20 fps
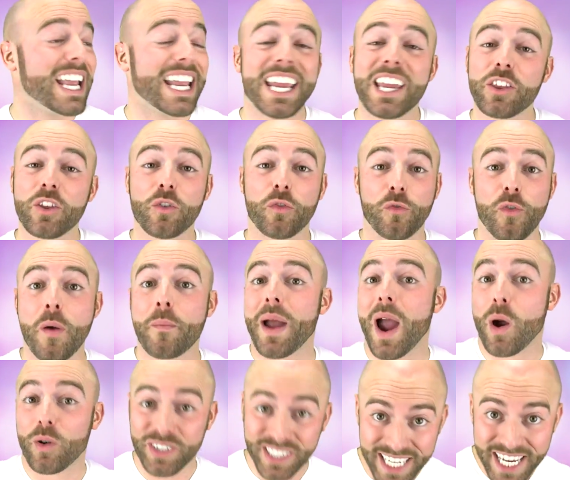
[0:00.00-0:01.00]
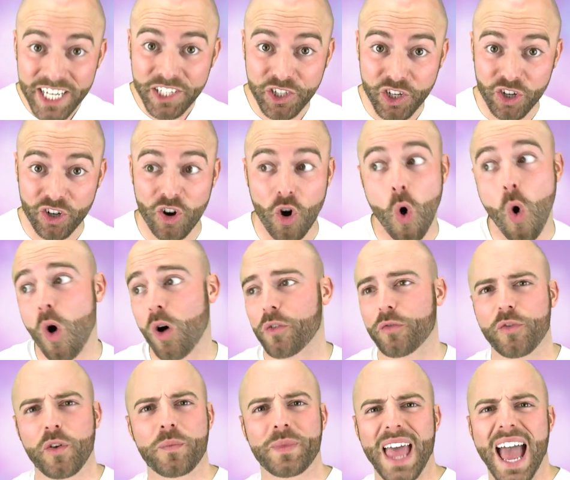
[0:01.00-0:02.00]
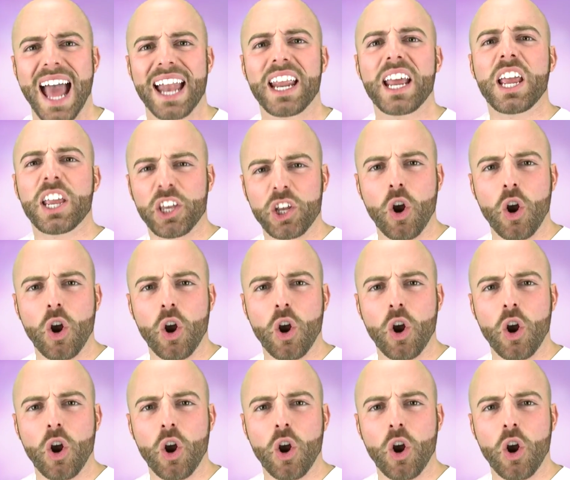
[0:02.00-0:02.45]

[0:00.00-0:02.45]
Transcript: either from our teacher or from that,